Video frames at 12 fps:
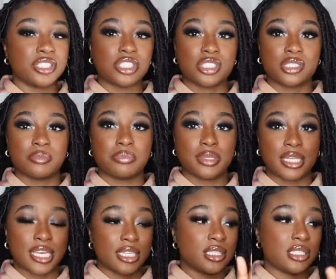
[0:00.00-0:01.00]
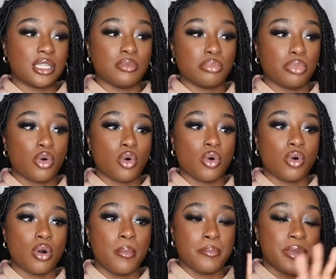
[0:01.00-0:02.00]
It's just a plain
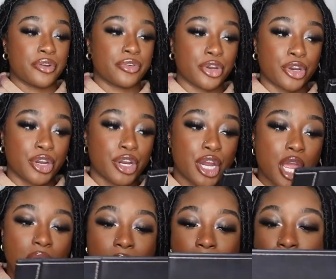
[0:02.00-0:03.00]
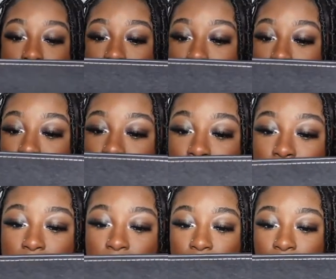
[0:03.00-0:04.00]
simple mirror, but it
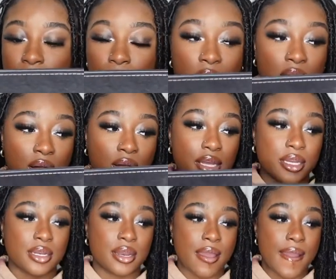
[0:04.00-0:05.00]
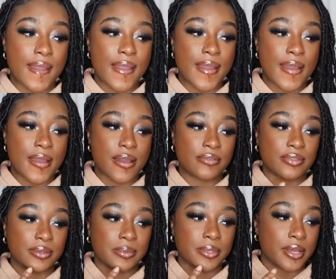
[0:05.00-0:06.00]
works really well. And I have
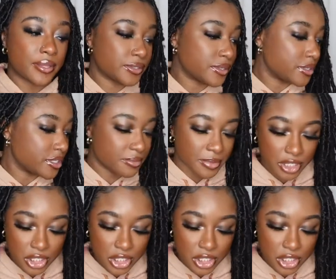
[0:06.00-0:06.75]
lip gloss underneath my